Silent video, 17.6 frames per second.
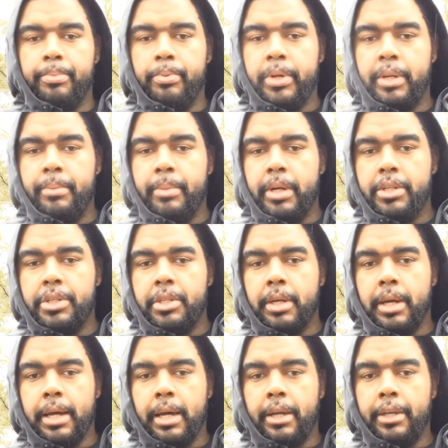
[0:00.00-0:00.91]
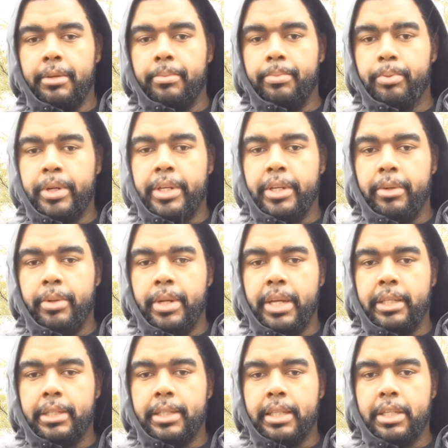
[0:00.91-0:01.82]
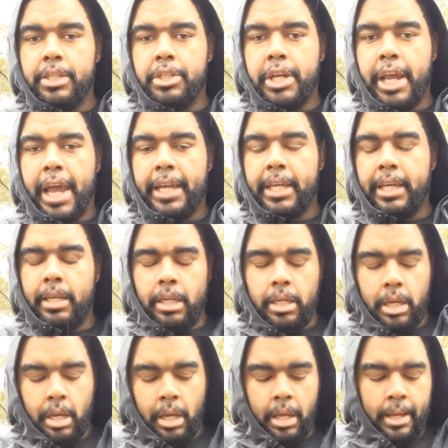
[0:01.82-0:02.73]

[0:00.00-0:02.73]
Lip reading: pretty much pretty unique to this jacket,